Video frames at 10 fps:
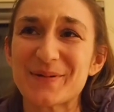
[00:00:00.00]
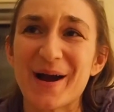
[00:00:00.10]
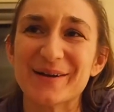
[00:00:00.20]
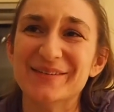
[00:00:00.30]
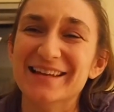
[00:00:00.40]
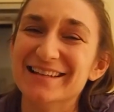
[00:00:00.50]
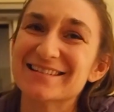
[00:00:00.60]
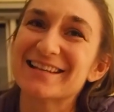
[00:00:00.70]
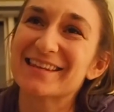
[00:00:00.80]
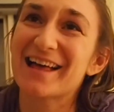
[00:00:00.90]

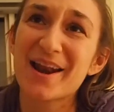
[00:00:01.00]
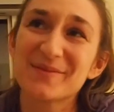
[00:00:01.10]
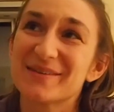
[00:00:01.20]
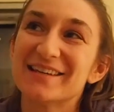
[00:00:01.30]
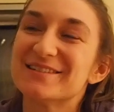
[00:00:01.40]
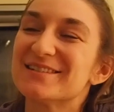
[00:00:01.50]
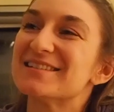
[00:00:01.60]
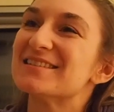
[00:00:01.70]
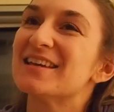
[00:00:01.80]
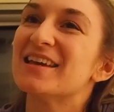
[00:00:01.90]
apartments, like that'll be
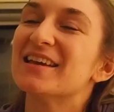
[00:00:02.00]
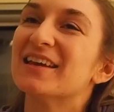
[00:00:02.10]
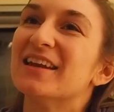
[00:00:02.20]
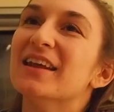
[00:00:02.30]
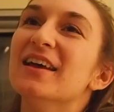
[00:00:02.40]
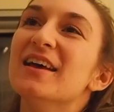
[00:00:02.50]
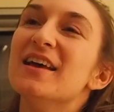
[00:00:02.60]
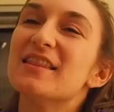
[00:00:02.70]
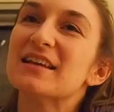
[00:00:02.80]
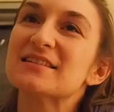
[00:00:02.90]
interesting and
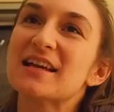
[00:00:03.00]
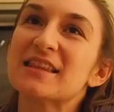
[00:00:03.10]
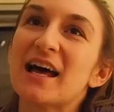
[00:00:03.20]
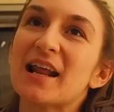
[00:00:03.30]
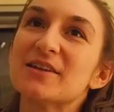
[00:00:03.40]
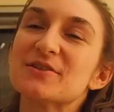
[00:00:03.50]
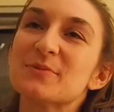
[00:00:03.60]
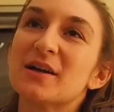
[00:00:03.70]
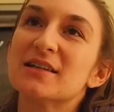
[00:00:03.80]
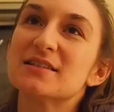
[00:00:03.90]
things like that. I
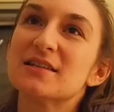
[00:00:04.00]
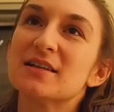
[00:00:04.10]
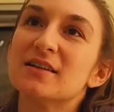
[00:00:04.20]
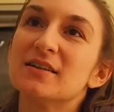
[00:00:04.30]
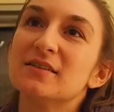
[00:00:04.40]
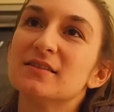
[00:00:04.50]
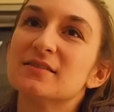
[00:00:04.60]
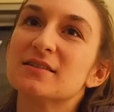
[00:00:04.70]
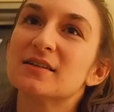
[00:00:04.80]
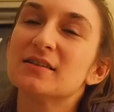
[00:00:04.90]
just wanted to,
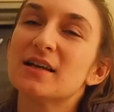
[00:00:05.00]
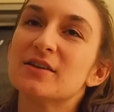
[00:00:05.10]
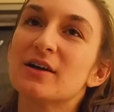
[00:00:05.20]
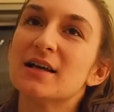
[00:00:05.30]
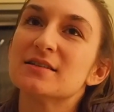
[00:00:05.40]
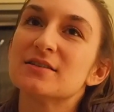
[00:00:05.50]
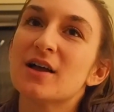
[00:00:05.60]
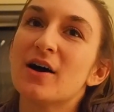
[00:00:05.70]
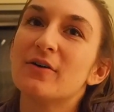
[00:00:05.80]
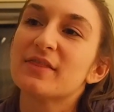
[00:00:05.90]
to let you guys
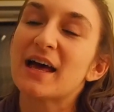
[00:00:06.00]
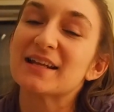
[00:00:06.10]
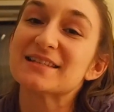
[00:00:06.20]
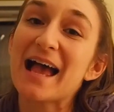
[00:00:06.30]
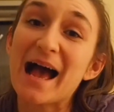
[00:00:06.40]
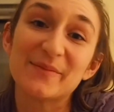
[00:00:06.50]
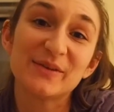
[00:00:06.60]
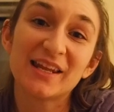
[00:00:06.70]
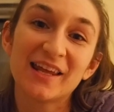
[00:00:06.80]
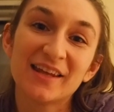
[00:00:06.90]
know that it's
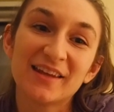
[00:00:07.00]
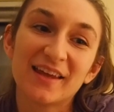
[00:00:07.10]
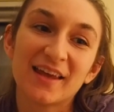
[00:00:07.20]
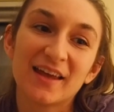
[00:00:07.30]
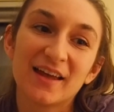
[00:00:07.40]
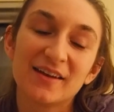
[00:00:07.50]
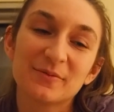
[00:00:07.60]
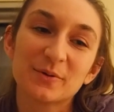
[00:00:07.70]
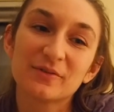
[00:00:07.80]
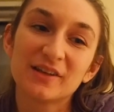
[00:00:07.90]
happening
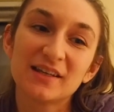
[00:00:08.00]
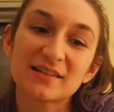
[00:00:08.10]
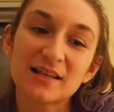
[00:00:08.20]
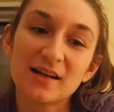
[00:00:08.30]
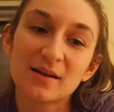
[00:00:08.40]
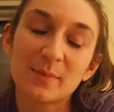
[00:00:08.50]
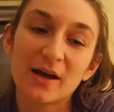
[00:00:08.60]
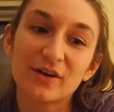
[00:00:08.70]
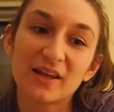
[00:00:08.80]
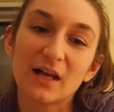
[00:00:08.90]
and we're really excited
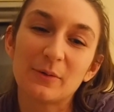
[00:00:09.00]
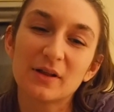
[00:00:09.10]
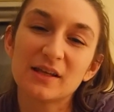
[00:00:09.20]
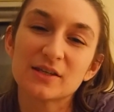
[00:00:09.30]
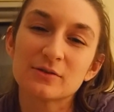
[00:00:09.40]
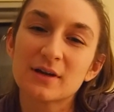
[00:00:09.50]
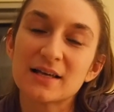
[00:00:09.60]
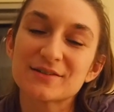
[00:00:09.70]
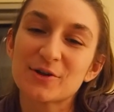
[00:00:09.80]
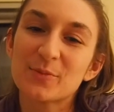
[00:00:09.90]
about it. I wanna let you
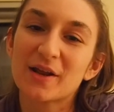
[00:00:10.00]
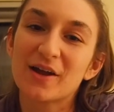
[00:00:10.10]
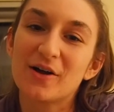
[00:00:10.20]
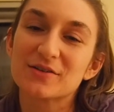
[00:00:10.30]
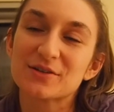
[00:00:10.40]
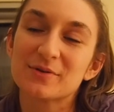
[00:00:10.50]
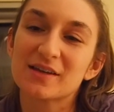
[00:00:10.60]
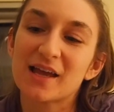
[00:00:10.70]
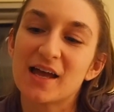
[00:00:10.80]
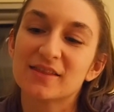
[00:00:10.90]
guys know, but I also
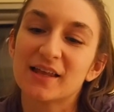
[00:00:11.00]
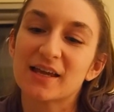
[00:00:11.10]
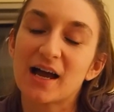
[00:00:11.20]
again, like